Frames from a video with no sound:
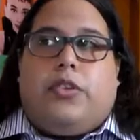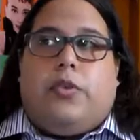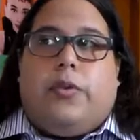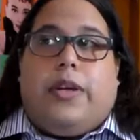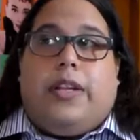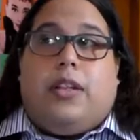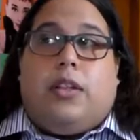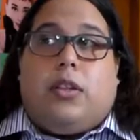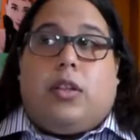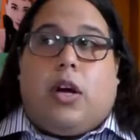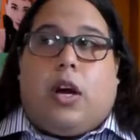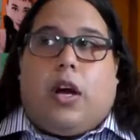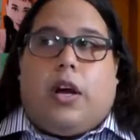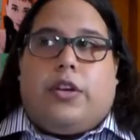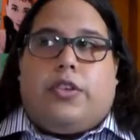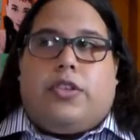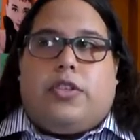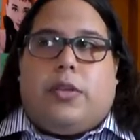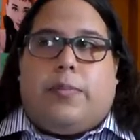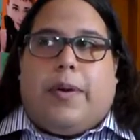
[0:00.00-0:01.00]

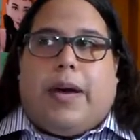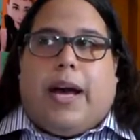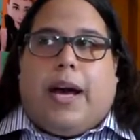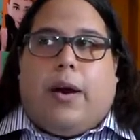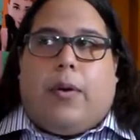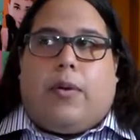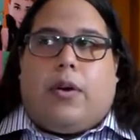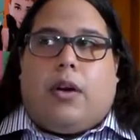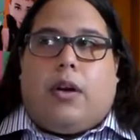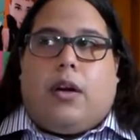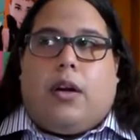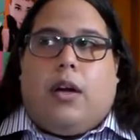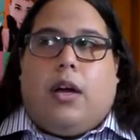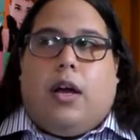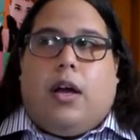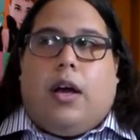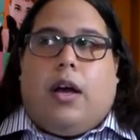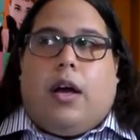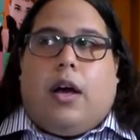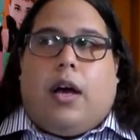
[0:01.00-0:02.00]
enlarge the power
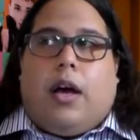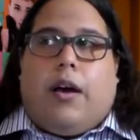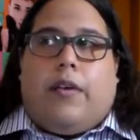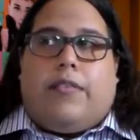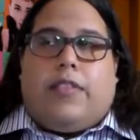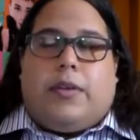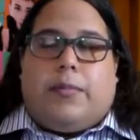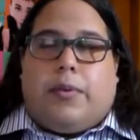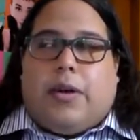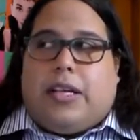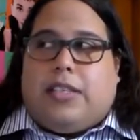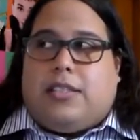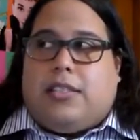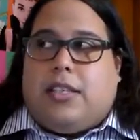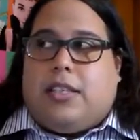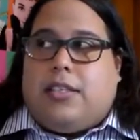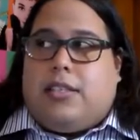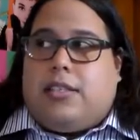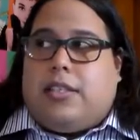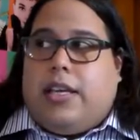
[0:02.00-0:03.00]
of the
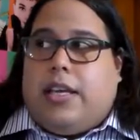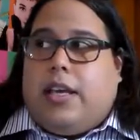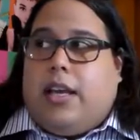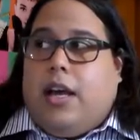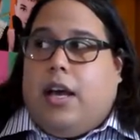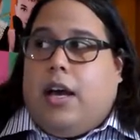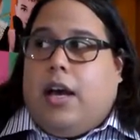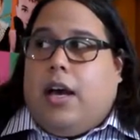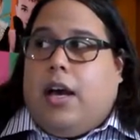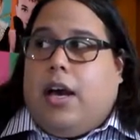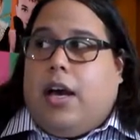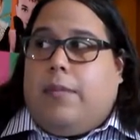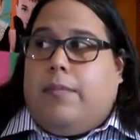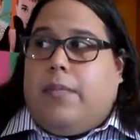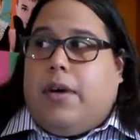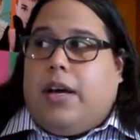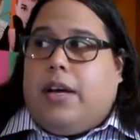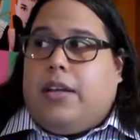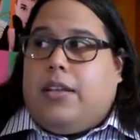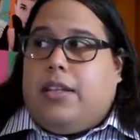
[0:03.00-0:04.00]
presidency.
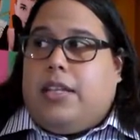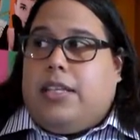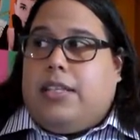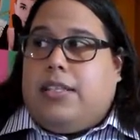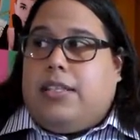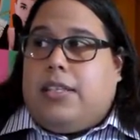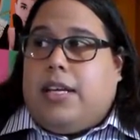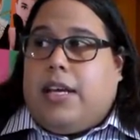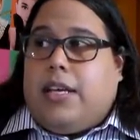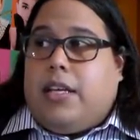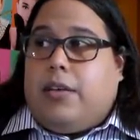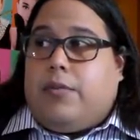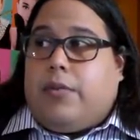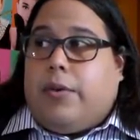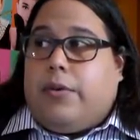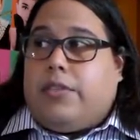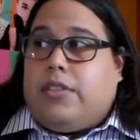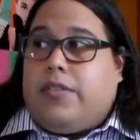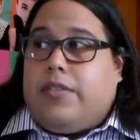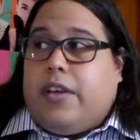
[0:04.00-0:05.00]
Among these, Teddy
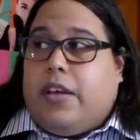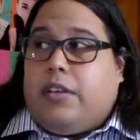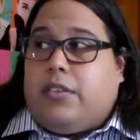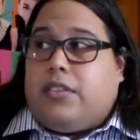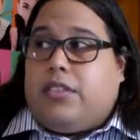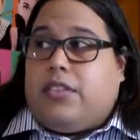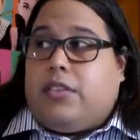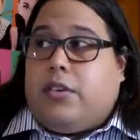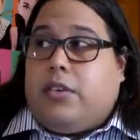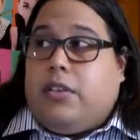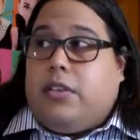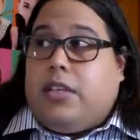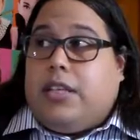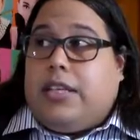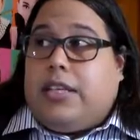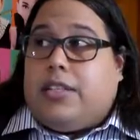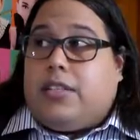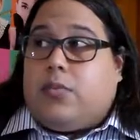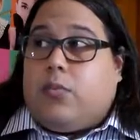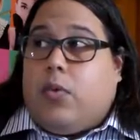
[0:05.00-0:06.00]
Roosevelt
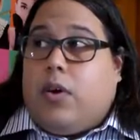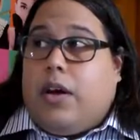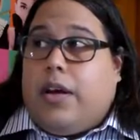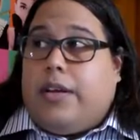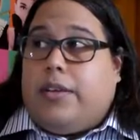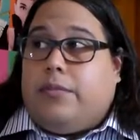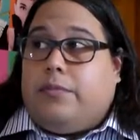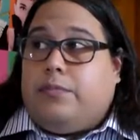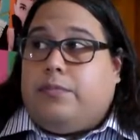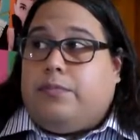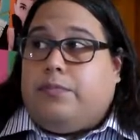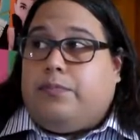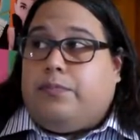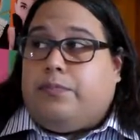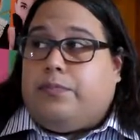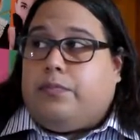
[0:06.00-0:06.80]
certainly is one.